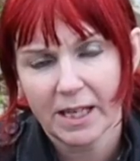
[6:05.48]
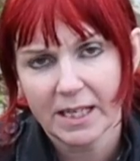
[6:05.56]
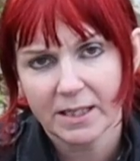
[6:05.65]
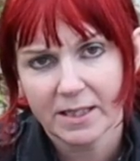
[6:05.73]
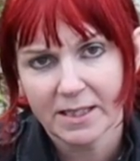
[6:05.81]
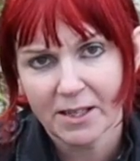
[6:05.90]

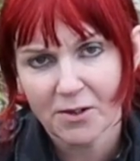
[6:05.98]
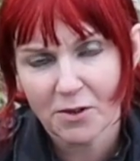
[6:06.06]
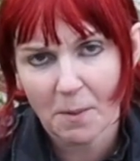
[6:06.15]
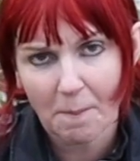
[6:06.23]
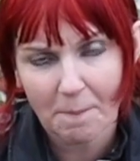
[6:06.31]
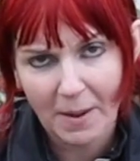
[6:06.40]
It's
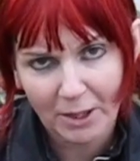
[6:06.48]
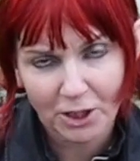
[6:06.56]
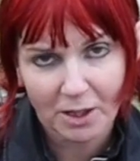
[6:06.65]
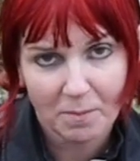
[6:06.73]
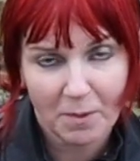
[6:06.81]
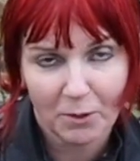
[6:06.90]
another
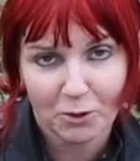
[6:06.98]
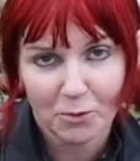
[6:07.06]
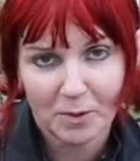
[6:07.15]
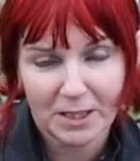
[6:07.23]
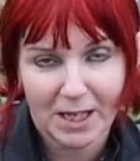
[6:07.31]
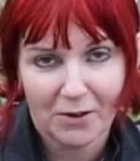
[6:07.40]
magic mulch
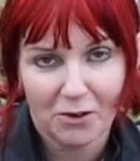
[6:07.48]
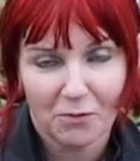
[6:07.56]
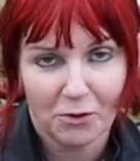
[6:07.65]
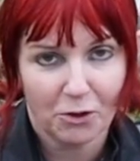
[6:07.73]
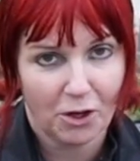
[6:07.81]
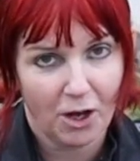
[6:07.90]
material
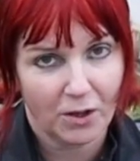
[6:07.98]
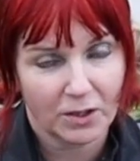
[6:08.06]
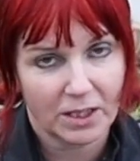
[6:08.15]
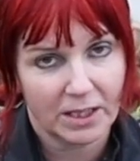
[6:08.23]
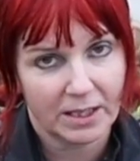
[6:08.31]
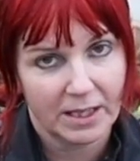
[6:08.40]
for your
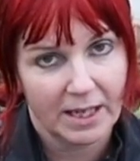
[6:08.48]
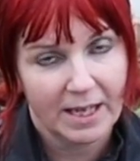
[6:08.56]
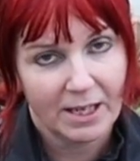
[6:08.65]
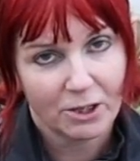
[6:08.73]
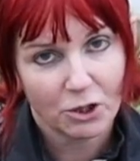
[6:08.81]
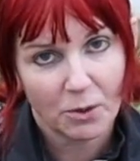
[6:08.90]
garden
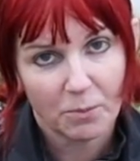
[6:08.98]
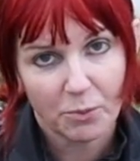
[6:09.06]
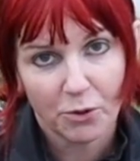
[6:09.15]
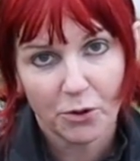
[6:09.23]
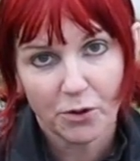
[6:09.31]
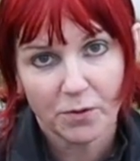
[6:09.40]
to
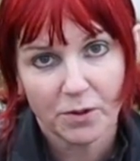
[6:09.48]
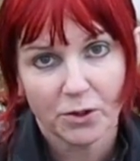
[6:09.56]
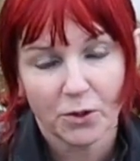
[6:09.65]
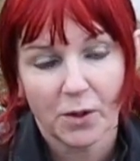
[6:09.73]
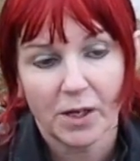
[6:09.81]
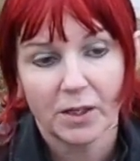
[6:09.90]
improve the
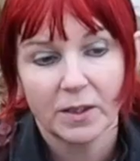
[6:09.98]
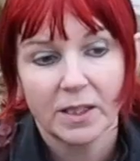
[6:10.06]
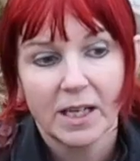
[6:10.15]
soil